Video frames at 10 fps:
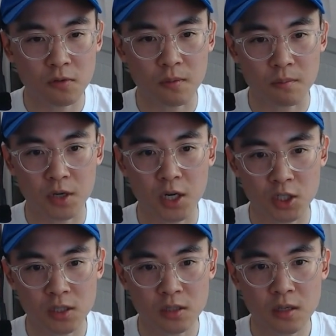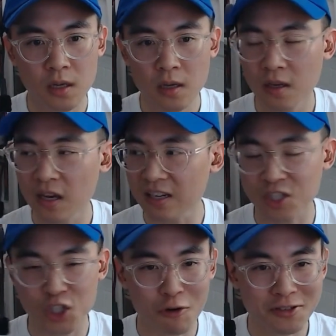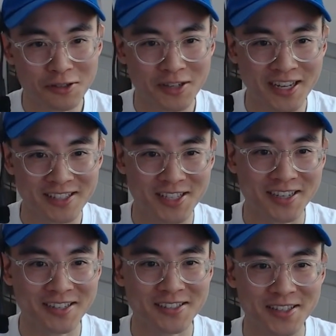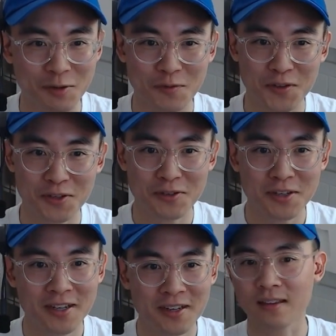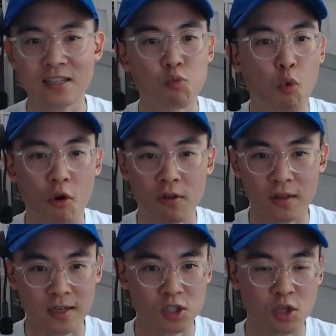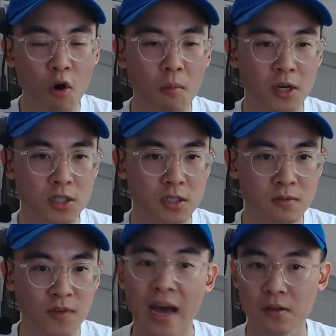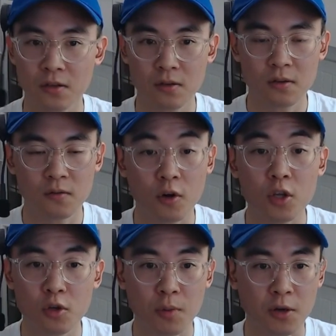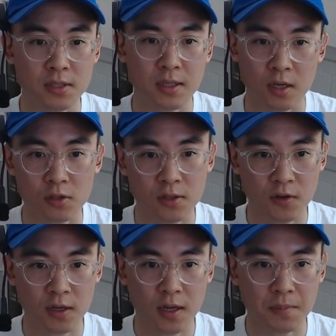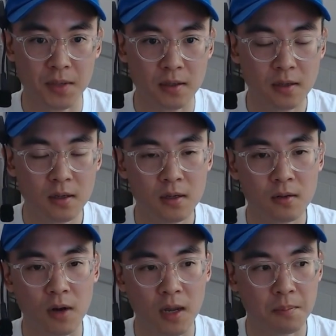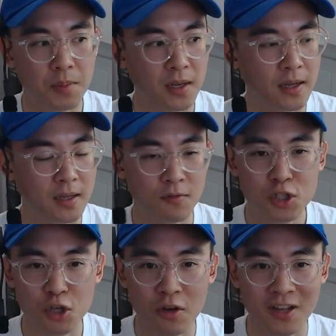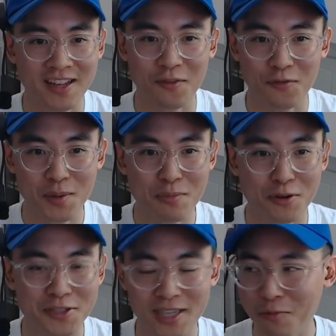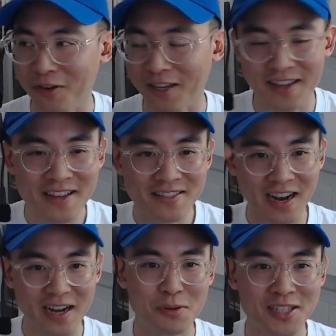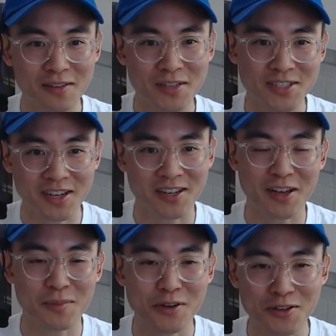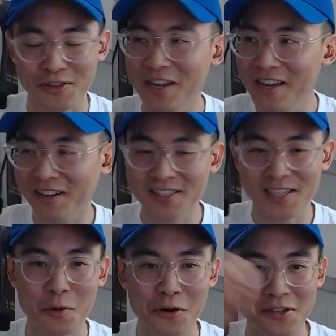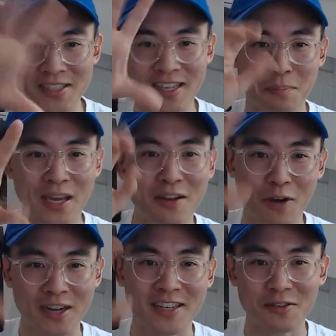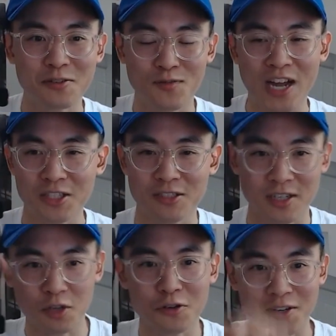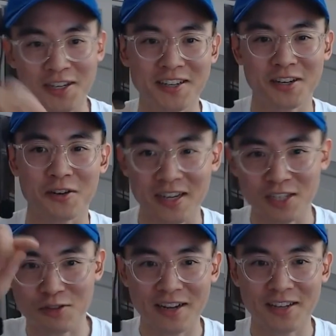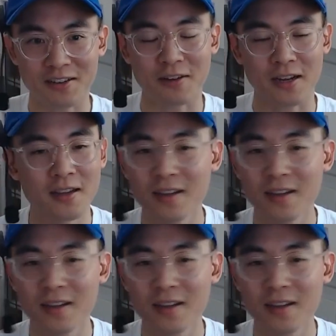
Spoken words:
from production, and show it to like Zuck in a Zuck review. That's worth like so much value for you personally and also for the company, right? But like if you show like a Figma prototype where like 90% of it's not clickable and you click somewhere and these like pink rectangles flashing, it's like, no, click here, or like drag here, like